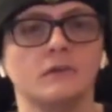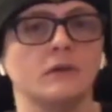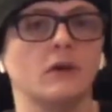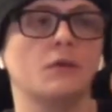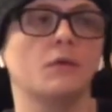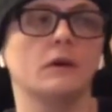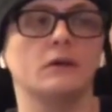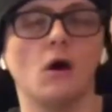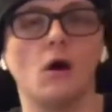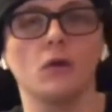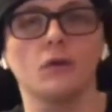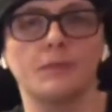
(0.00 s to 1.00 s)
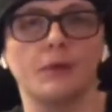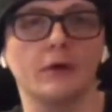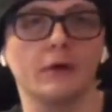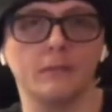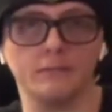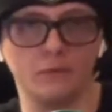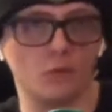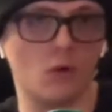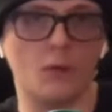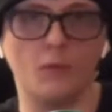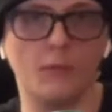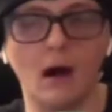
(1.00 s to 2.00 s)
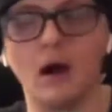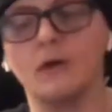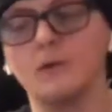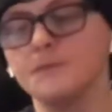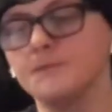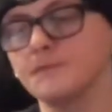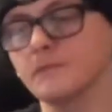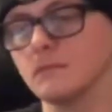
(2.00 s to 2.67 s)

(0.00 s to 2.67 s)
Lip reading: So $1 per normal bottle.